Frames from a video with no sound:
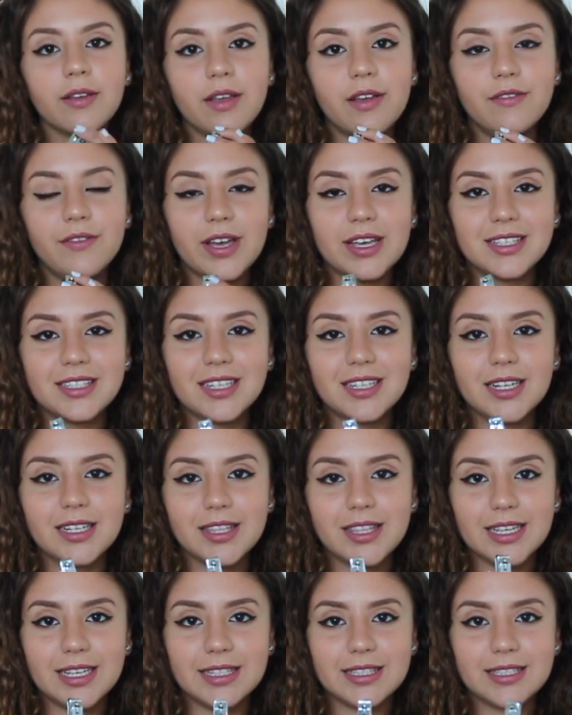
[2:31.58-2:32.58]
Invest
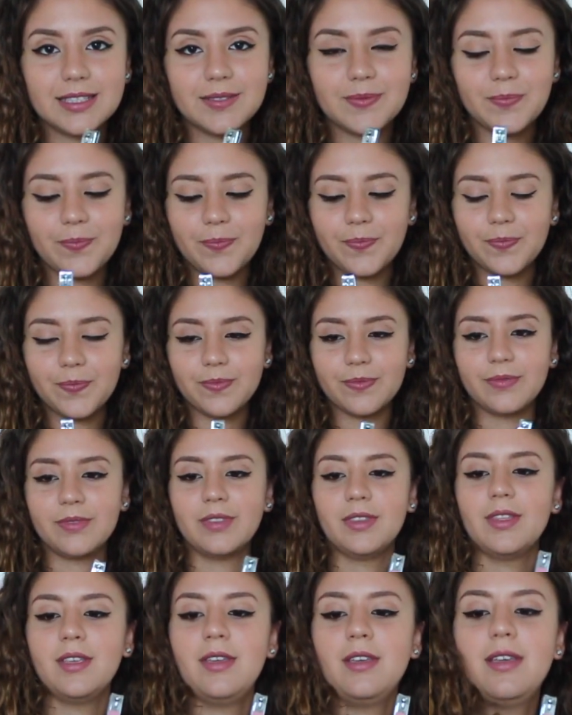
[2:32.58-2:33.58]
in this
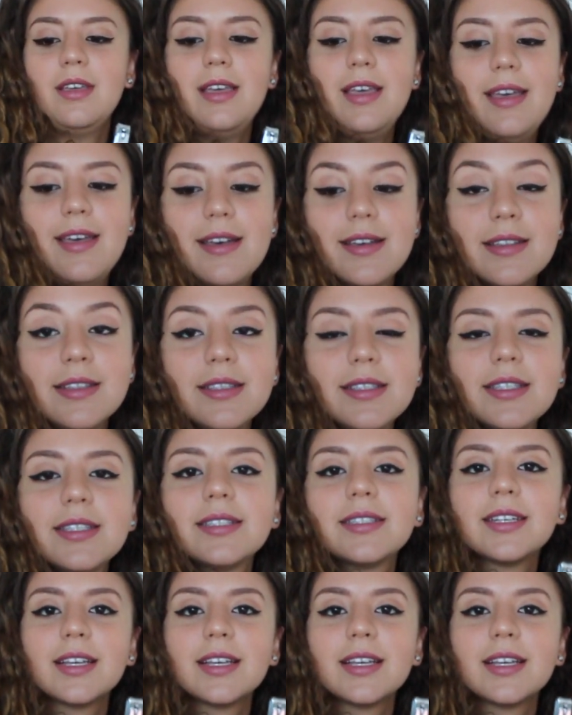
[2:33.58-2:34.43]
and